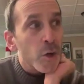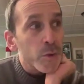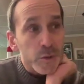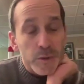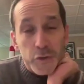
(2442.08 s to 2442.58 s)
who
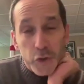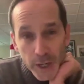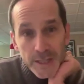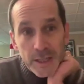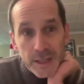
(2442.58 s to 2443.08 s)
is sort of
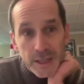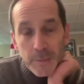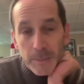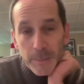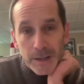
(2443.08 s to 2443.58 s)
trained to think
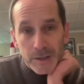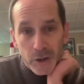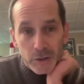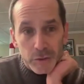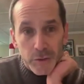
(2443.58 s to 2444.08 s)
about mass
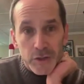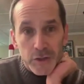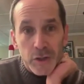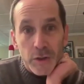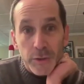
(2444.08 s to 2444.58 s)

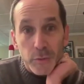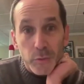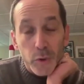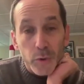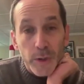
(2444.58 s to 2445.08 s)
incarceration
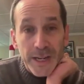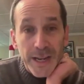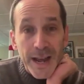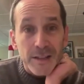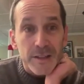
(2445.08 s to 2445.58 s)
through an
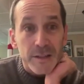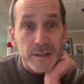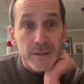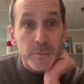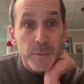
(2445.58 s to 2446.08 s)

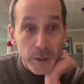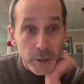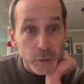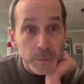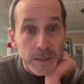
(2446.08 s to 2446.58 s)
analysis of
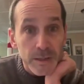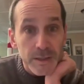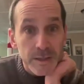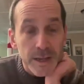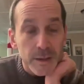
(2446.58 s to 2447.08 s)

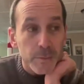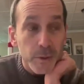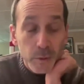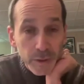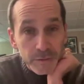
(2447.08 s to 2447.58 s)
punishment and
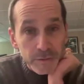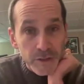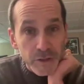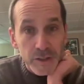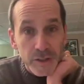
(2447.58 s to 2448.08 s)
punitive
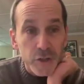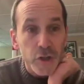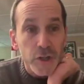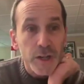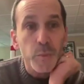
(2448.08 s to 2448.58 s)

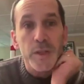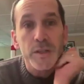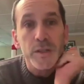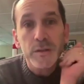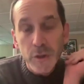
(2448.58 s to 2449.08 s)
legislation and what
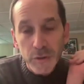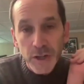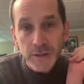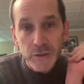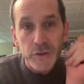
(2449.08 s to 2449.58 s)

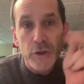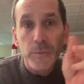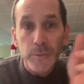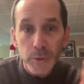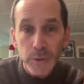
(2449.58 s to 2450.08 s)
sociologists call
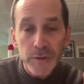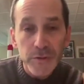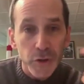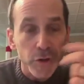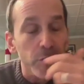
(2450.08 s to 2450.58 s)
the
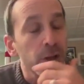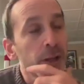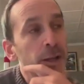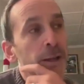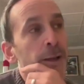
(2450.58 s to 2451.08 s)
punitive turn.